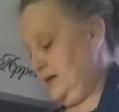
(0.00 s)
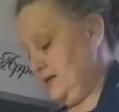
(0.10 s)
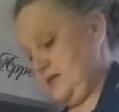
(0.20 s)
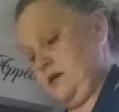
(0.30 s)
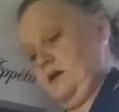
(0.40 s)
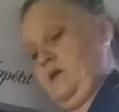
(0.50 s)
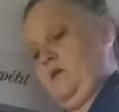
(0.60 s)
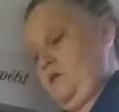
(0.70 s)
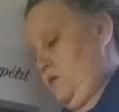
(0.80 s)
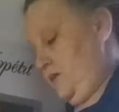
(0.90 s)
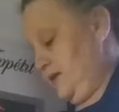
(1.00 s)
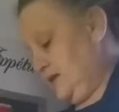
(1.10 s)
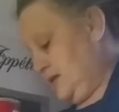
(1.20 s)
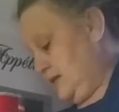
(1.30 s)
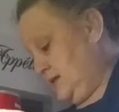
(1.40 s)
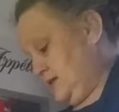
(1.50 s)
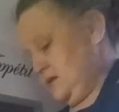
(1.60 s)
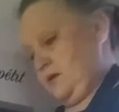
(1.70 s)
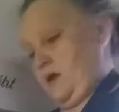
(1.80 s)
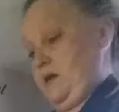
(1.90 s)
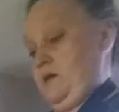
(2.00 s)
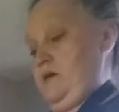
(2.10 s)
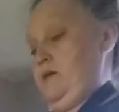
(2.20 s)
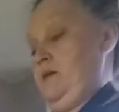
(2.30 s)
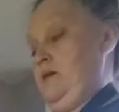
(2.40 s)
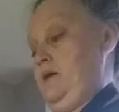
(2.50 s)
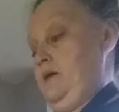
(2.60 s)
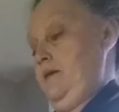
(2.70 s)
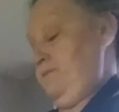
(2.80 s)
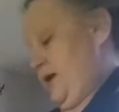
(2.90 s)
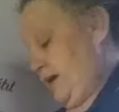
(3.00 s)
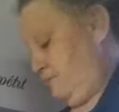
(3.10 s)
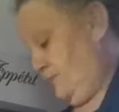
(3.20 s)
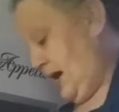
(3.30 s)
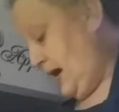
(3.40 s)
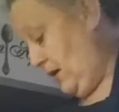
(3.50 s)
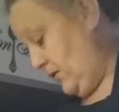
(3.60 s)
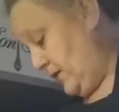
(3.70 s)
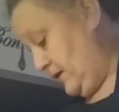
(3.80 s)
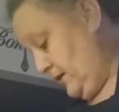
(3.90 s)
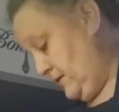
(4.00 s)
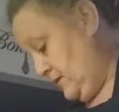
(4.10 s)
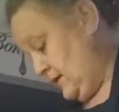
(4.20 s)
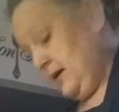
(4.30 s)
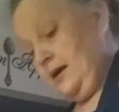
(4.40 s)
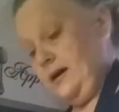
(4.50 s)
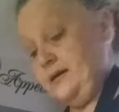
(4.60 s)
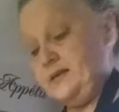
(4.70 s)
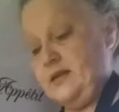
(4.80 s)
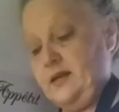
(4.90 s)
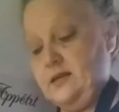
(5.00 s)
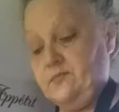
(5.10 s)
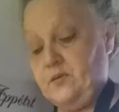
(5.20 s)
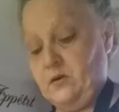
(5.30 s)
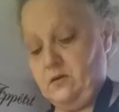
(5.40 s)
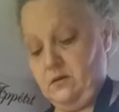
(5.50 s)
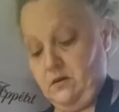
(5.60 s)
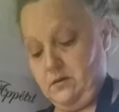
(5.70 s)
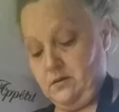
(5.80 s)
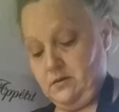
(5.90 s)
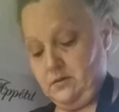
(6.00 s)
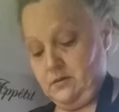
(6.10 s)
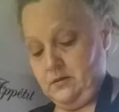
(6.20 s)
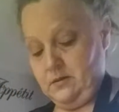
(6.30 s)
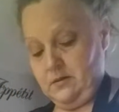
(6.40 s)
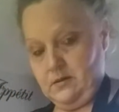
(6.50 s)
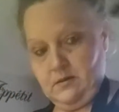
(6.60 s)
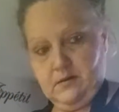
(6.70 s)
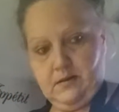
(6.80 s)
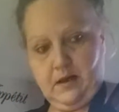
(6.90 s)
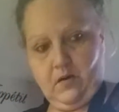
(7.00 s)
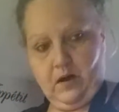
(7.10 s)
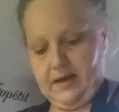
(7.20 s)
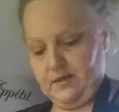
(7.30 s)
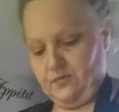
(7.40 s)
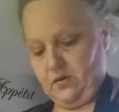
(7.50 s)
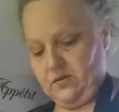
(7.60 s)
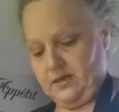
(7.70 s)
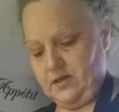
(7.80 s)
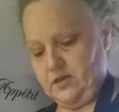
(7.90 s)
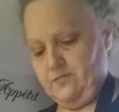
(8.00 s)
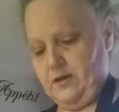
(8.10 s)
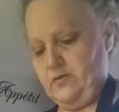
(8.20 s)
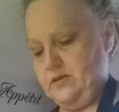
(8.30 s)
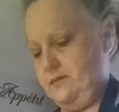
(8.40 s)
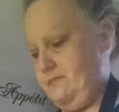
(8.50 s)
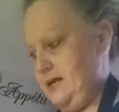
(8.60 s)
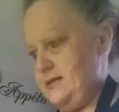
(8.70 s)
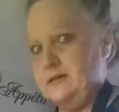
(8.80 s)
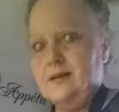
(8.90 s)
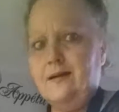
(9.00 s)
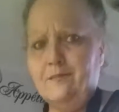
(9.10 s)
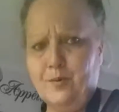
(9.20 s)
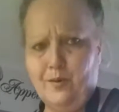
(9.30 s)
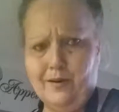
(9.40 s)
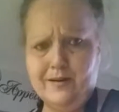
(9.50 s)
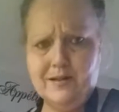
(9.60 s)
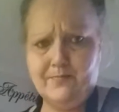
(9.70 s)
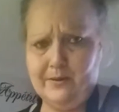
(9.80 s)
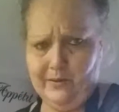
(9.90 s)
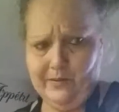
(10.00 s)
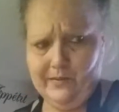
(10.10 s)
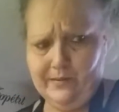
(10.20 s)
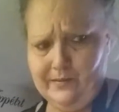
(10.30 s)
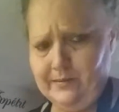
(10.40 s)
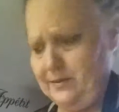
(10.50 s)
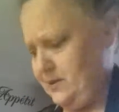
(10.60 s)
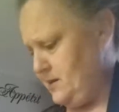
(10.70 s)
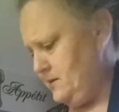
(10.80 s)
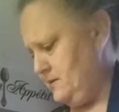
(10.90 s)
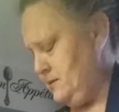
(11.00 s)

So, this is baking powder, a teaspoon. Oh, I suppose I should be using my Tupperware spoons.